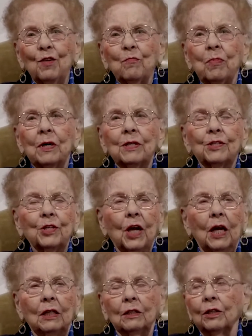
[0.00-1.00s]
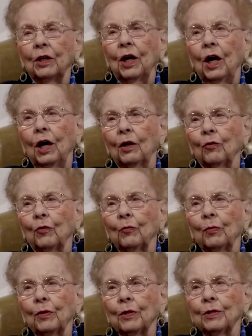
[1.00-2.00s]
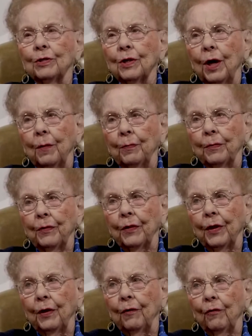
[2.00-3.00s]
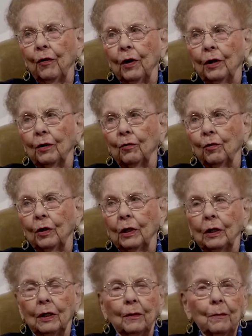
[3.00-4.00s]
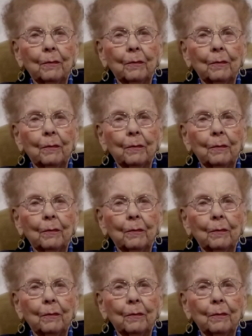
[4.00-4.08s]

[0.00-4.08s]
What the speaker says: But Jacqueline Cochran put a stop to that right quick.